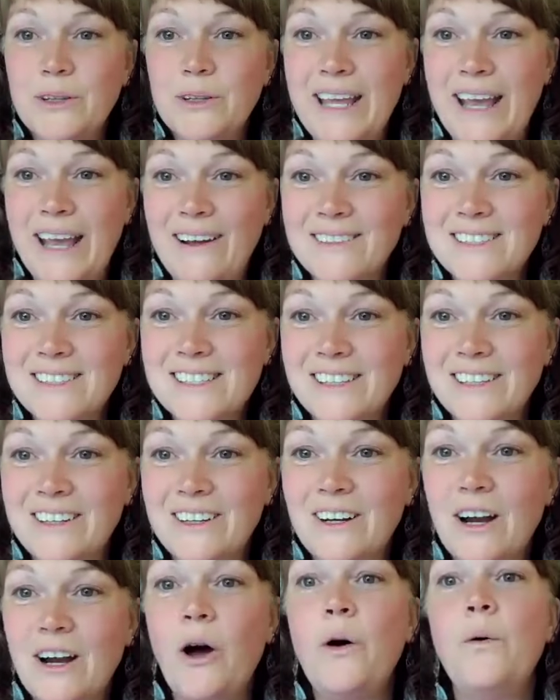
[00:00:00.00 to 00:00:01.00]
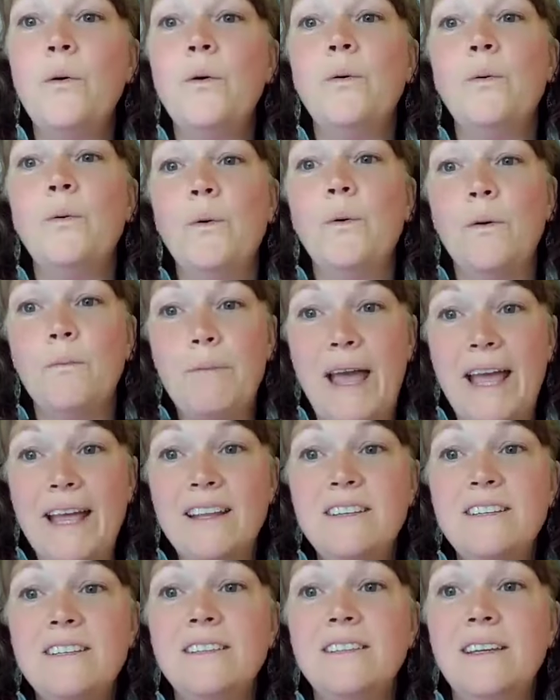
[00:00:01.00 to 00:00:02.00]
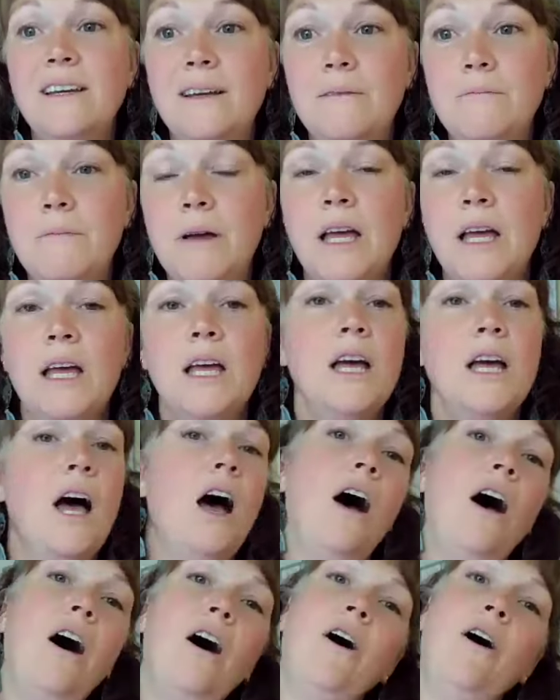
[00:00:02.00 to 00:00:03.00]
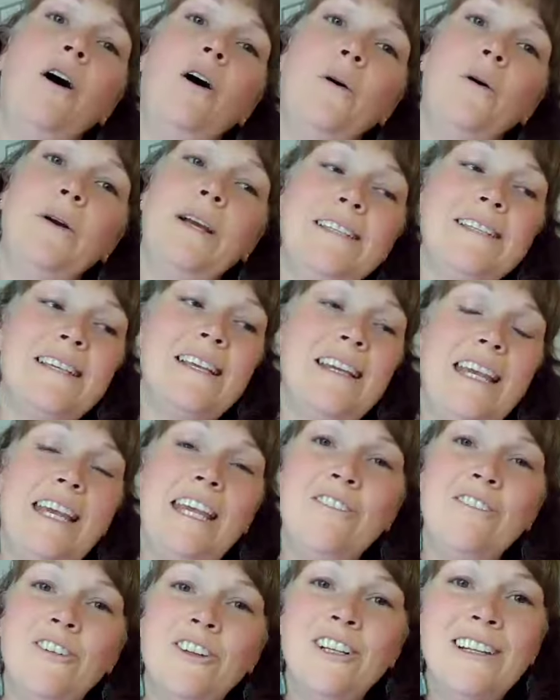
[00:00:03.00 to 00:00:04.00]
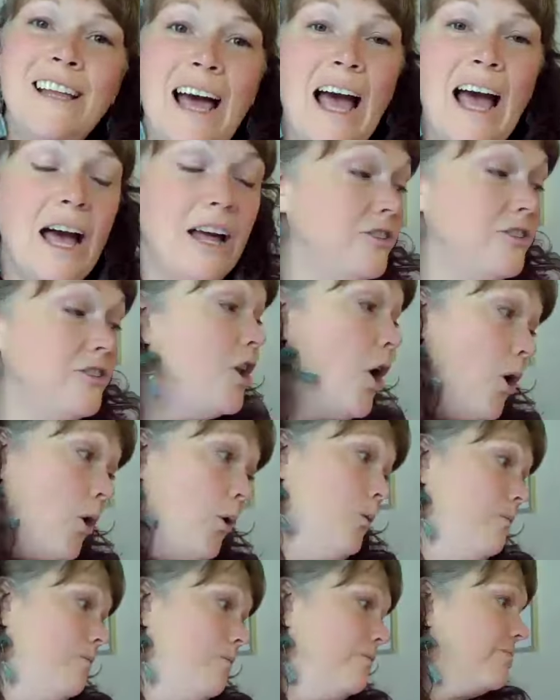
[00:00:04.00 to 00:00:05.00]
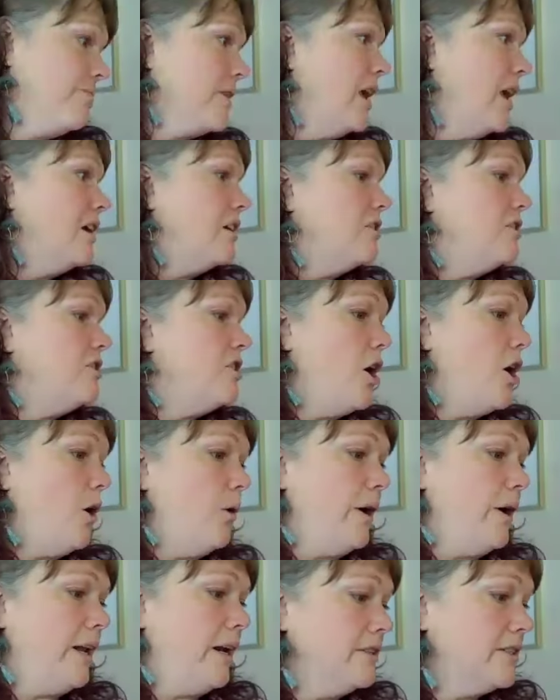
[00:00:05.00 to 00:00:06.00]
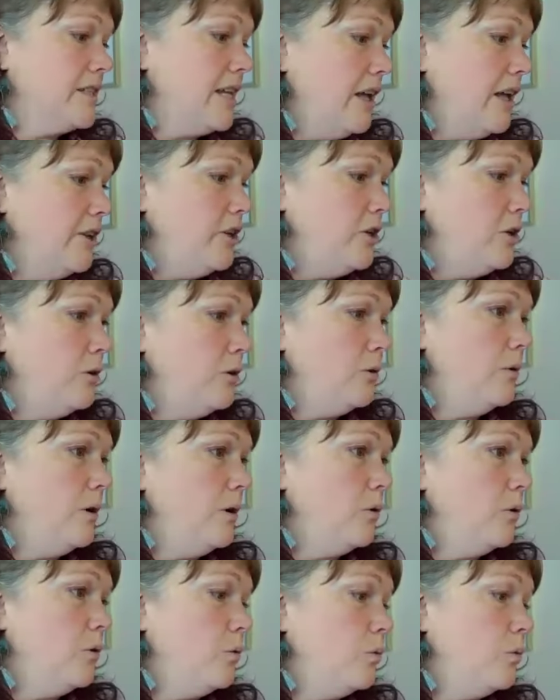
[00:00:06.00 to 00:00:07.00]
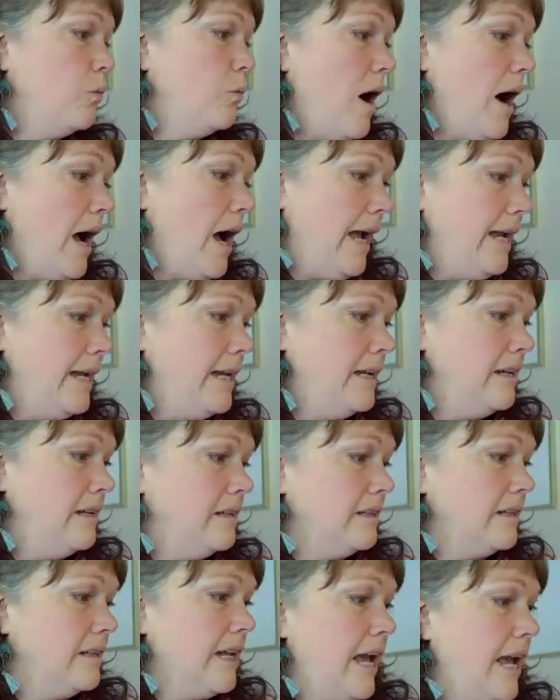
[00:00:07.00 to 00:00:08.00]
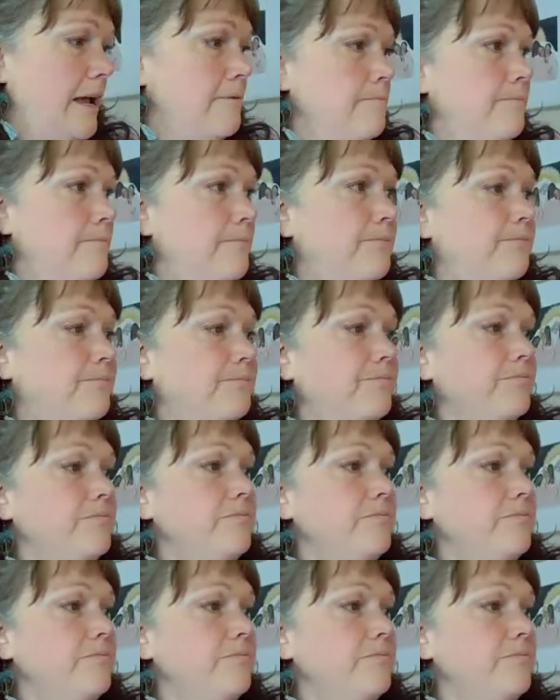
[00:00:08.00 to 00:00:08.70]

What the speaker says: school counselor, oh, a pendulum. Oh, is it evil? No, no, and I'll tell you why. Okay.